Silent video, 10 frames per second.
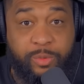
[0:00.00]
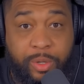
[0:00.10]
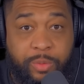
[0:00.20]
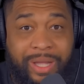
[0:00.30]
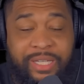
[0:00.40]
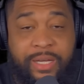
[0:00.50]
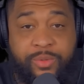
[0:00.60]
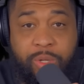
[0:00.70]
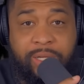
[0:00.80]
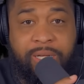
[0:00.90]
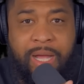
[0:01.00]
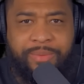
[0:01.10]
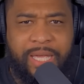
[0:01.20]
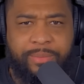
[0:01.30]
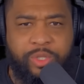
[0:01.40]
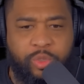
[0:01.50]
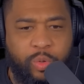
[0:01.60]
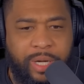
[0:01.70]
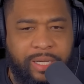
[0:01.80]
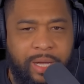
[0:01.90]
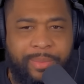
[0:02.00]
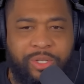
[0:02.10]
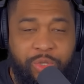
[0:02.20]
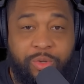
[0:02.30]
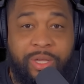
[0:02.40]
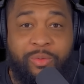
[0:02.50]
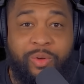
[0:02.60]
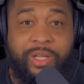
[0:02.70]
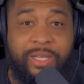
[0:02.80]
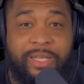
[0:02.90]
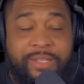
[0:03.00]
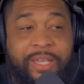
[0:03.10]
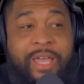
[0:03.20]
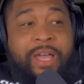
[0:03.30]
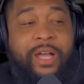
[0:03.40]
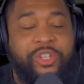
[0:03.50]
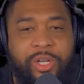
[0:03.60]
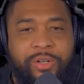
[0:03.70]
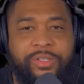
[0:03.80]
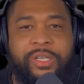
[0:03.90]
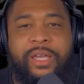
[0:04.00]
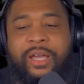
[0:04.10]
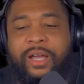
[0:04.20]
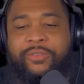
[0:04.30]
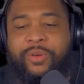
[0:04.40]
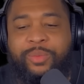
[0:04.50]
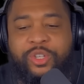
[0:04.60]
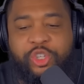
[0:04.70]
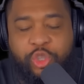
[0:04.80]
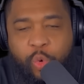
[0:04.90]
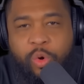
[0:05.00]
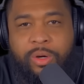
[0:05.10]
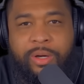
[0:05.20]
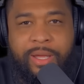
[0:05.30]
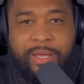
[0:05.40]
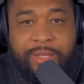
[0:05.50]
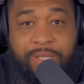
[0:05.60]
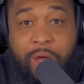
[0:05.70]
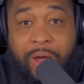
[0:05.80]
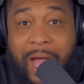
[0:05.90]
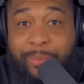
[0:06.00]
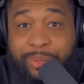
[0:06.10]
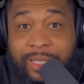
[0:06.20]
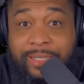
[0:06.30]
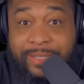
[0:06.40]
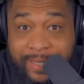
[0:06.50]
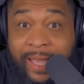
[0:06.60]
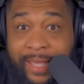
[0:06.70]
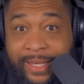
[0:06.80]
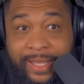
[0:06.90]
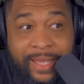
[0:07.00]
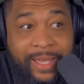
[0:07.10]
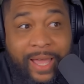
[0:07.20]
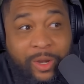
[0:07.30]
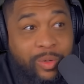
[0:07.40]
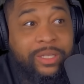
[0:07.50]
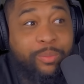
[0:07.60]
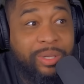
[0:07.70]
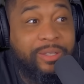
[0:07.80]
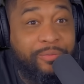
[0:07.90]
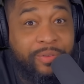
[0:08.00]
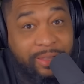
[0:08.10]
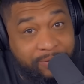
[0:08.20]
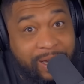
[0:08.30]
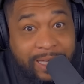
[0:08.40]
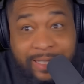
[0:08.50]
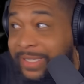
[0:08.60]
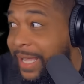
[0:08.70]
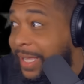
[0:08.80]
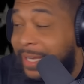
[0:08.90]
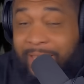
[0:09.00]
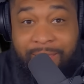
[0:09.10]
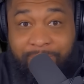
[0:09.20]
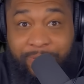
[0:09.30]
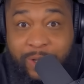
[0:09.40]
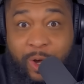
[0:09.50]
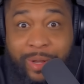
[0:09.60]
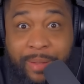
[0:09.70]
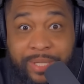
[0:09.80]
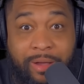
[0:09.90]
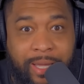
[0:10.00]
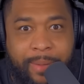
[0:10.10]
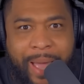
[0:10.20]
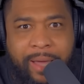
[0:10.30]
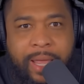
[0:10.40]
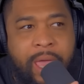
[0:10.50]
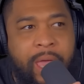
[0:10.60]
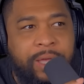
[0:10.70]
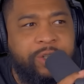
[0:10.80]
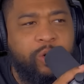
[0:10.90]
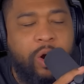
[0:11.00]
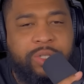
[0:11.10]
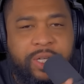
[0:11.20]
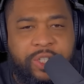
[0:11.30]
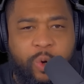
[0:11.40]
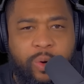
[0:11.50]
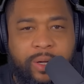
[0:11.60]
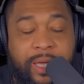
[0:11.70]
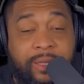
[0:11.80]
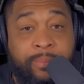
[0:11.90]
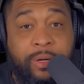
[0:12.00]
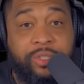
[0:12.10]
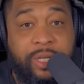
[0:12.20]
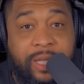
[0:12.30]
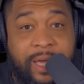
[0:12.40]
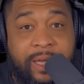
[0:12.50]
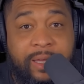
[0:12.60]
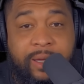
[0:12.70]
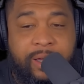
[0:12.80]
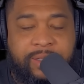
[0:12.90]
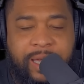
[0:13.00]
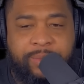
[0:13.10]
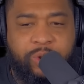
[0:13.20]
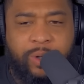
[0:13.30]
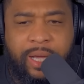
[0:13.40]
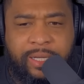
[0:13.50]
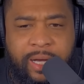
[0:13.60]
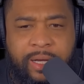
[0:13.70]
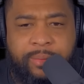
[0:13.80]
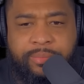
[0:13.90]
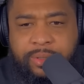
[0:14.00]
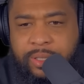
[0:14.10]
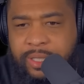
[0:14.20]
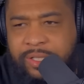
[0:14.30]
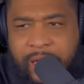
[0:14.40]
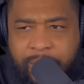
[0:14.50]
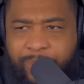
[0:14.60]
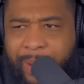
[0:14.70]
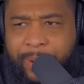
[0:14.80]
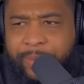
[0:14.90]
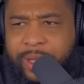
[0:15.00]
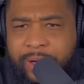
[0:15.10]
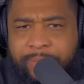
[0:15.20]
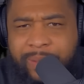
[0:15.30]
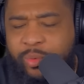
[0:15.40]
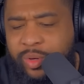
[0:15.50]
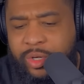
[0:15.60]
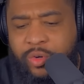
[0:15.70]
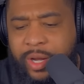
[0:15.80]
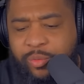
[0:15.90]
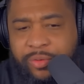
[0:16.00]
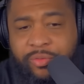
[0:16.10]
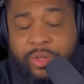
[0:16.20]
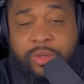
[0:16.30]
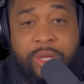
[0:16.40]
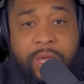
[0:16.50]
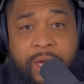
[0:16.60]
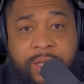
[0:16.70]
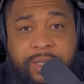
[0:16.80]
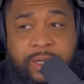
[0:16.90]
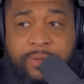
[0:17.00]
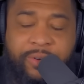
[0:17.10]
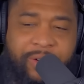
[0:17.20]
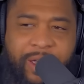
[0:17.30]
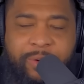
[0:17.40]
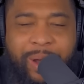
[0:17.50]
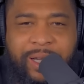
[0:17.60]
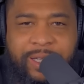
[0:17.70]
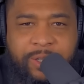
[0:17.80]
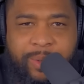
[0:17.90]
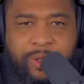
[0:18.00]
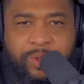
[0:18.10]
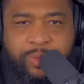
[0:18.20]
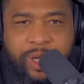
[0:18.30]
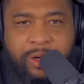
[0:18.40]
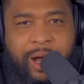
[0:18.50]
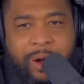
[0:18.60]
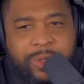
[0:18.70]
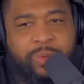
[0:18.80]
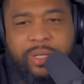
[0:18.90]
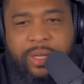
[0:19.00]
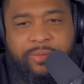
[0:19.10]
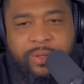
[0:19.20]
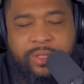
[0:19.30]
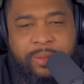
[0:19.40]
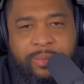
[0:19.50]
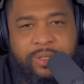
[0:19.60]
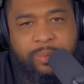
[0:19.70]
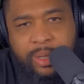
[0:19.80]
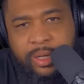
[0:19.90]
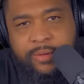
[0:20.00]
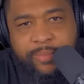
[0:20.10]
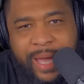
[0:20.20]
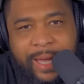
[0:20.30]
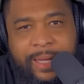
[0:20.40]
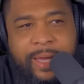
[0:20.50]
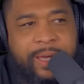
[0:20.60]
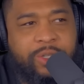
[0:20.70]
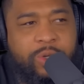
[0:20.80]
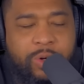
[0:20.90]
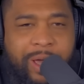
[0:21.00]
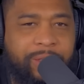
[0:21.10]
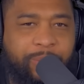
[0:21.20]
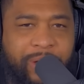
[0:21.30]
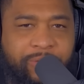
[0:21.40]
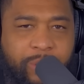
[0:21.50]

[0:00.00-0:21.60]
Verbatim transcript: video brought to you by TatumStore.com. TatumStore.com. Make sure you get one of these uh, shirts uh, from the store. It's called I Plead the Second. I don't need to plead the fifth if I got the second, if, if, you know what I'm talking about. So go to the store, get the merch today, uh, tatumstore.com. The discount will pop up here. Maybe we'll create one for you. To For everybody that's on my YouTube channel, I always want to give you some, some love back so you don't have to pay